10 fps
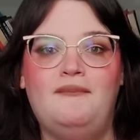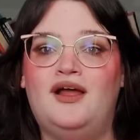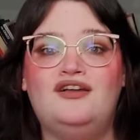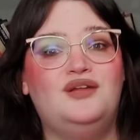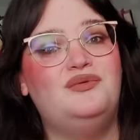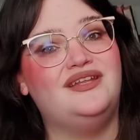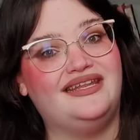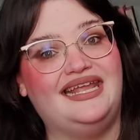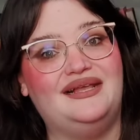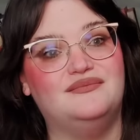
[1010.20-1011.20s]
I'm not good with
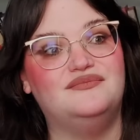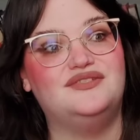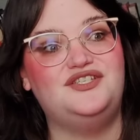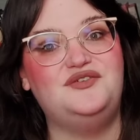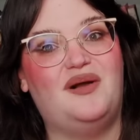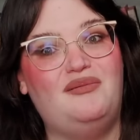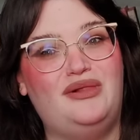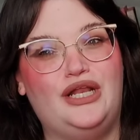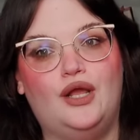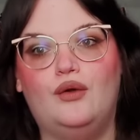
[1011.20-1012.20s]
names, as you
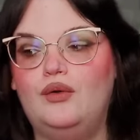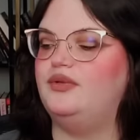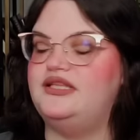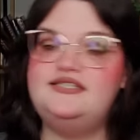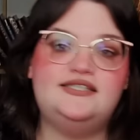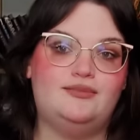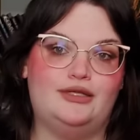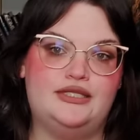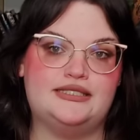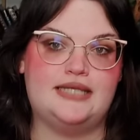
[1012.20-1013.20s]
probably know. But this is
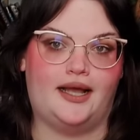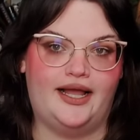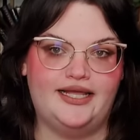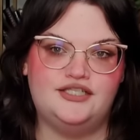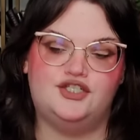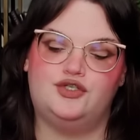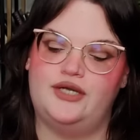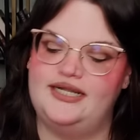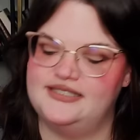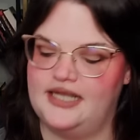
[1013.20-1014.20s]
about this guy. He's a
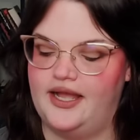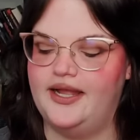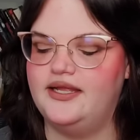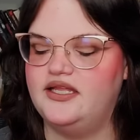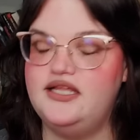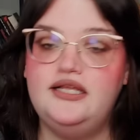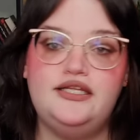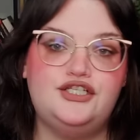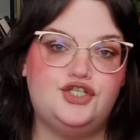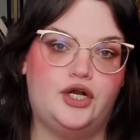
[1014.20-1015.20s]
trans guy.
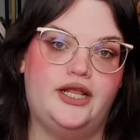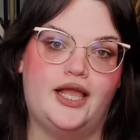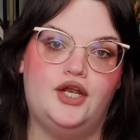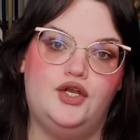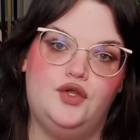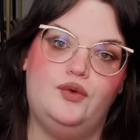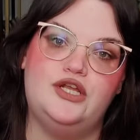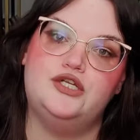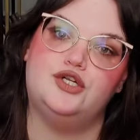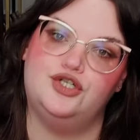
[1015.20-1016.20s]
He is starting a new
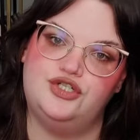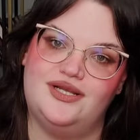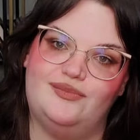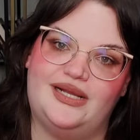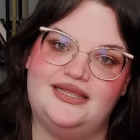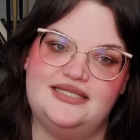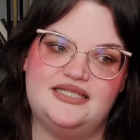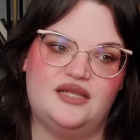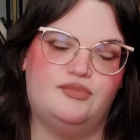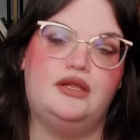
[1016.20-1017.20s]
internship at
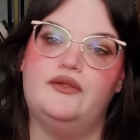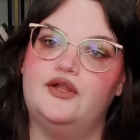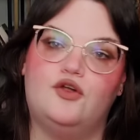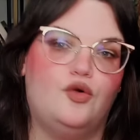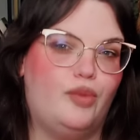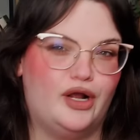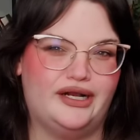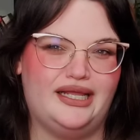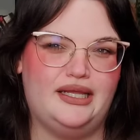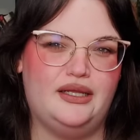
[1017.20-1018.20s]
this like political
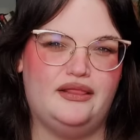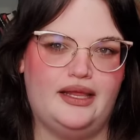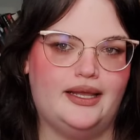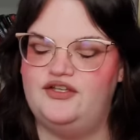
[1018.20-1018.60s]
party thing.